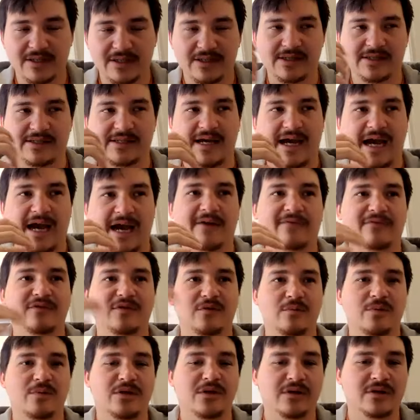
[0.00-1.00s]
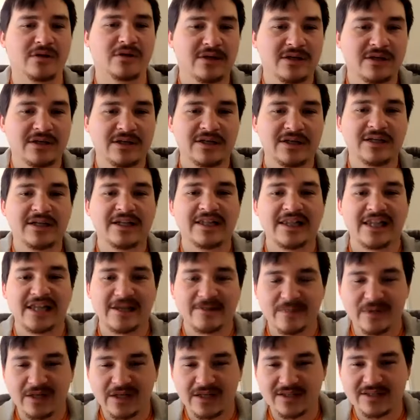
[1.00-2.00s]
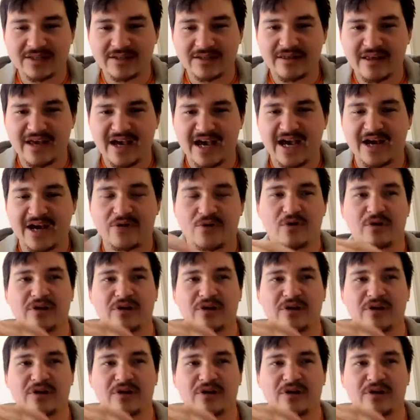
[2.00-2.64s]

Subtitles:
And it doesn't have to be limited to that,